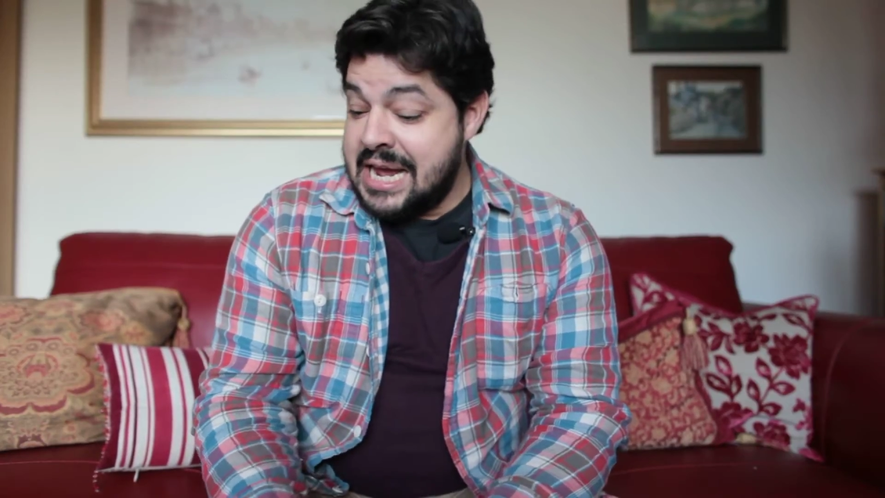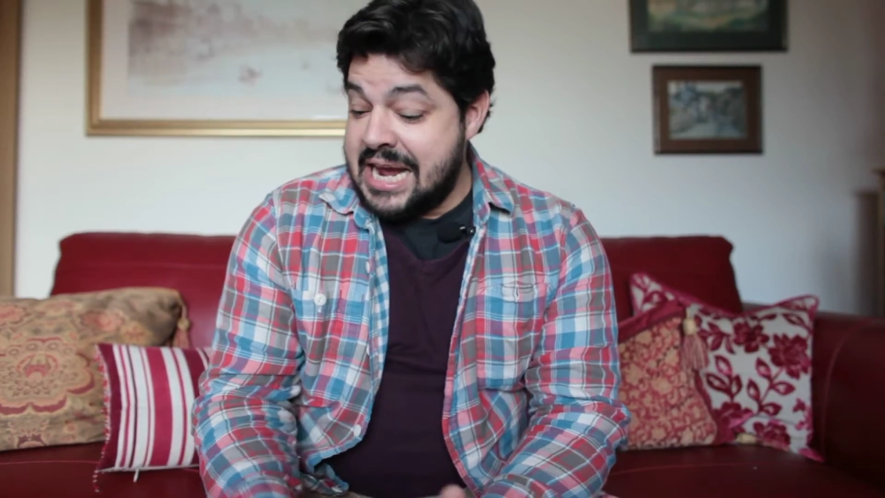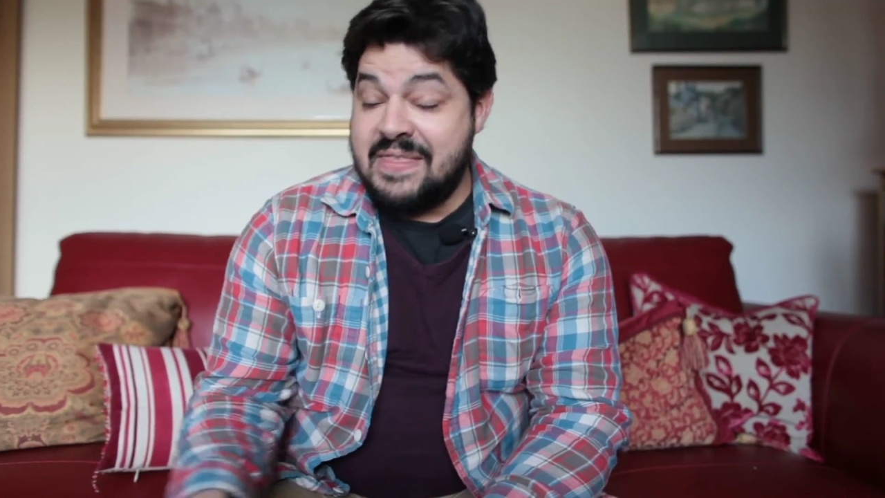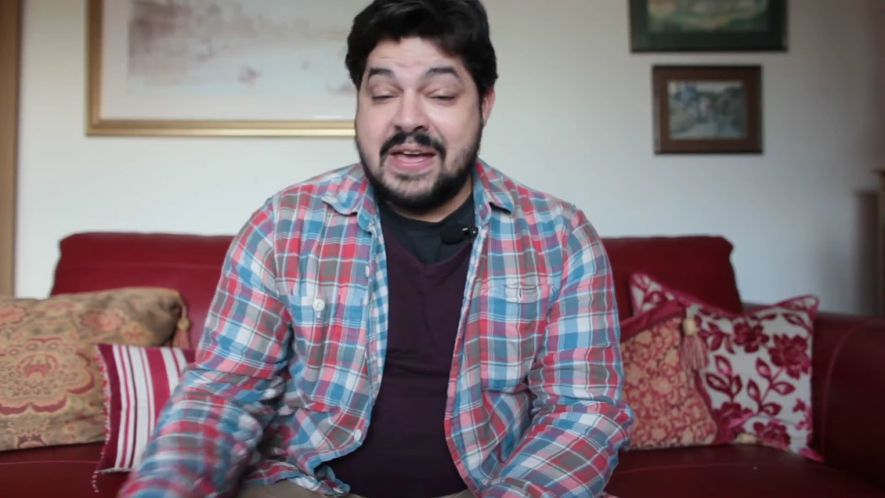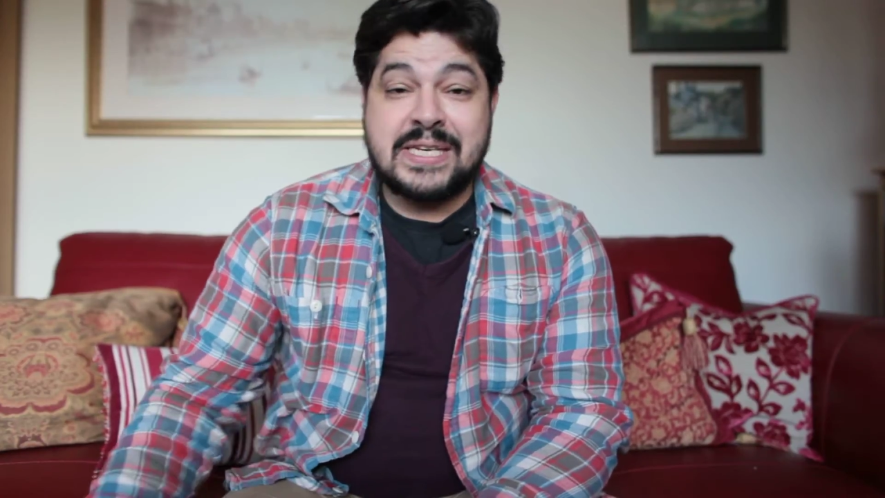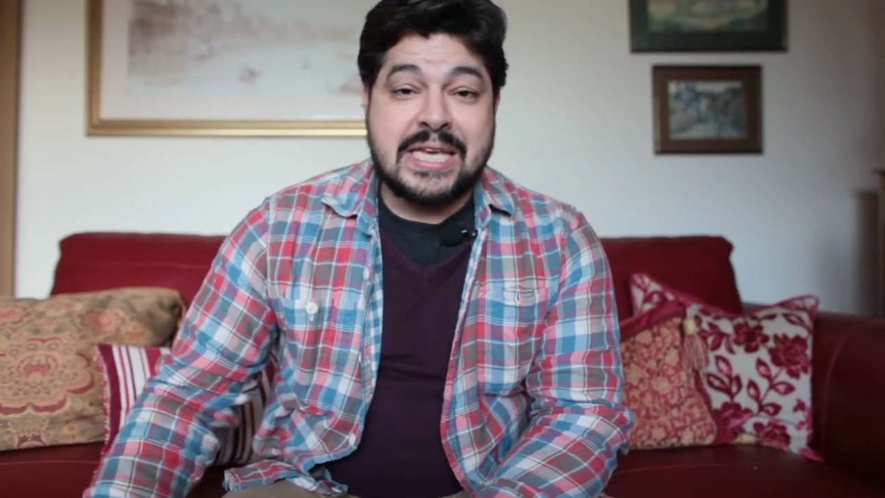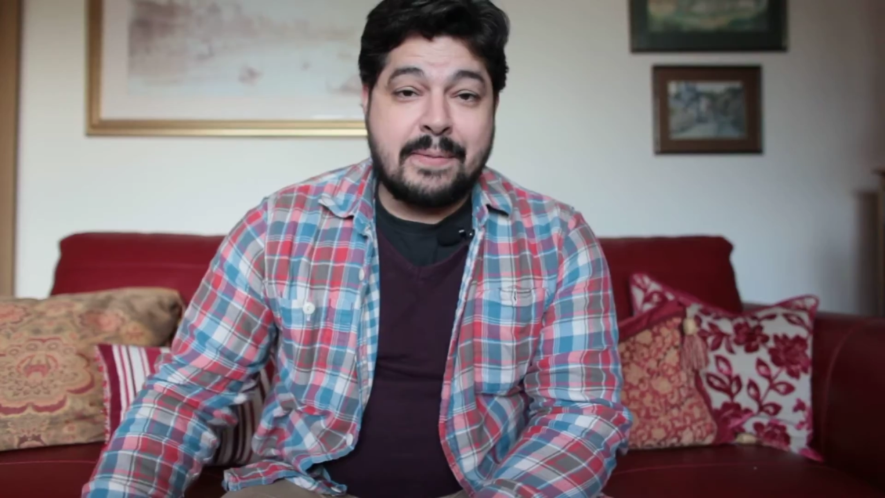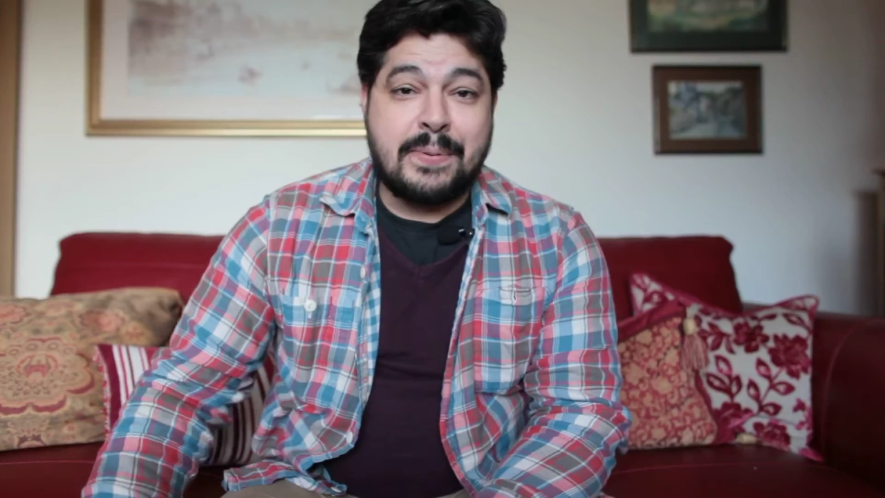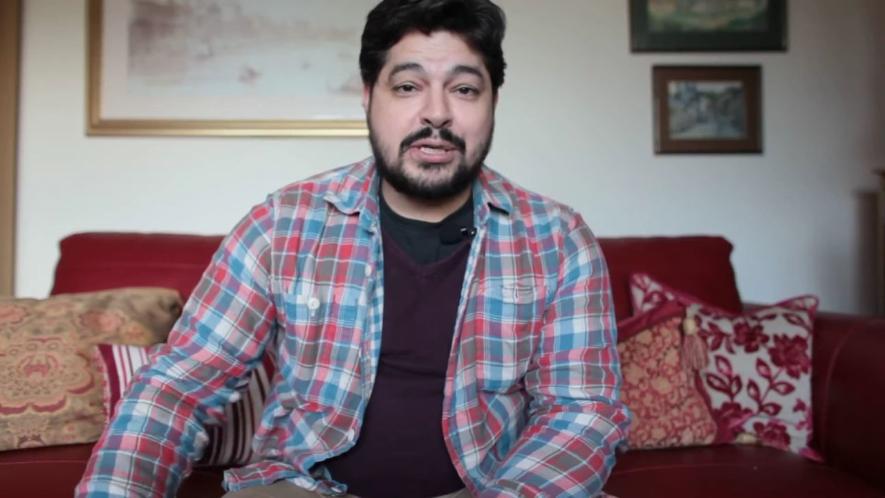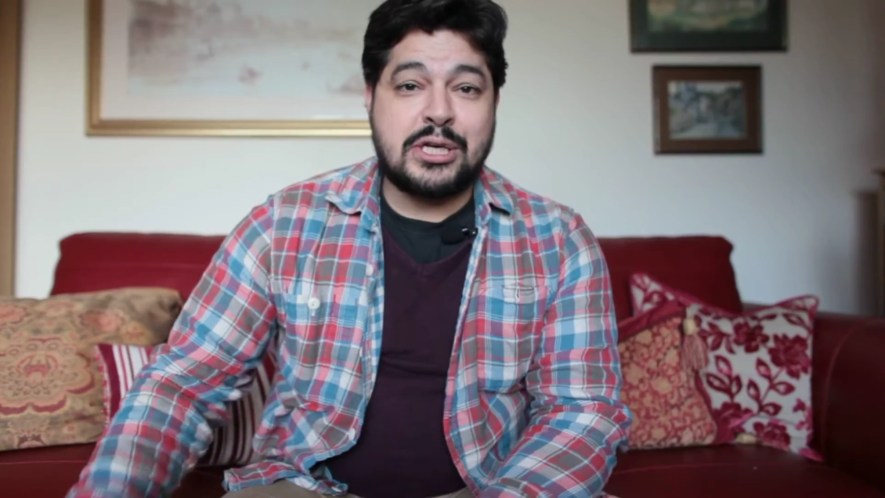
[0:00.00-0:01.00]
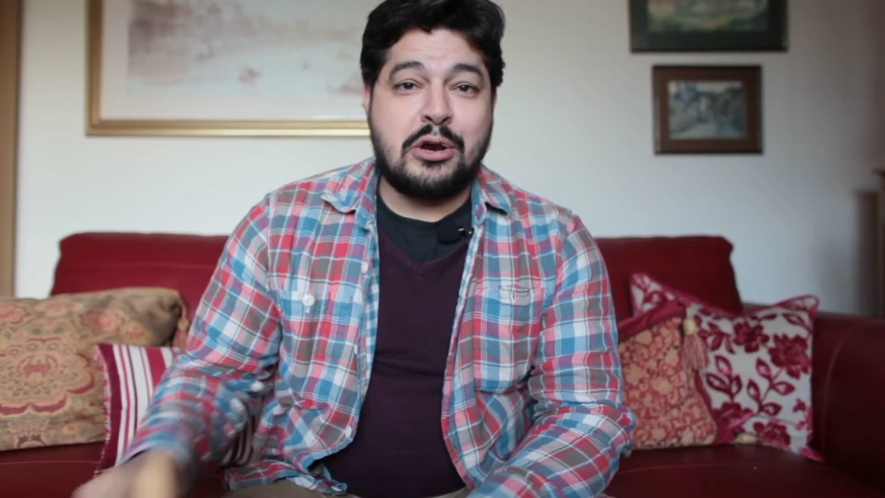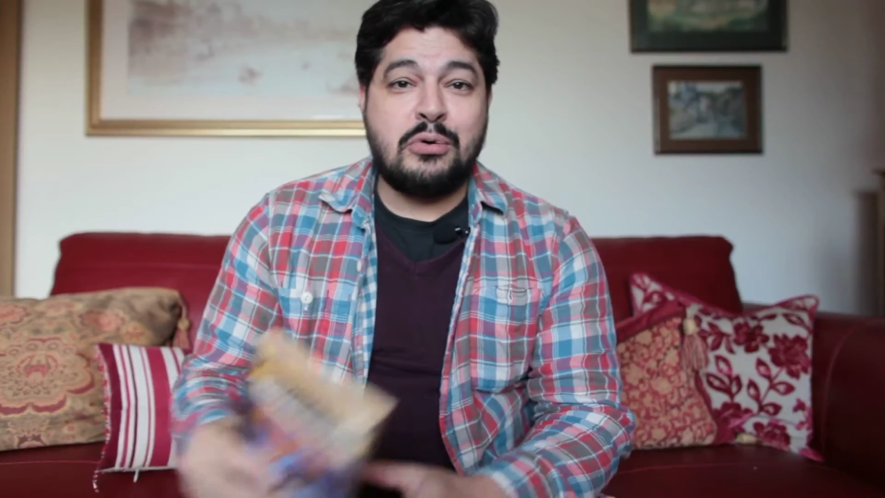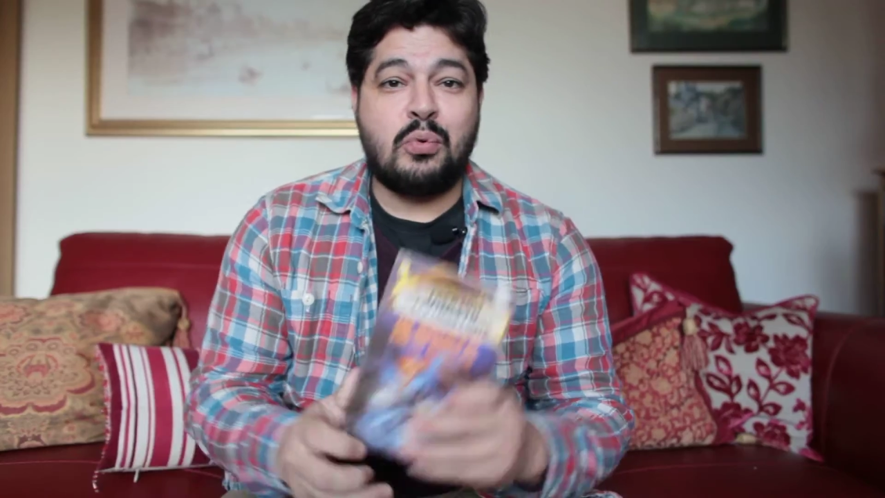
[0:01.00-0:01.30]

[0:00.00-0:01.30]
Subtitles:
In this episode,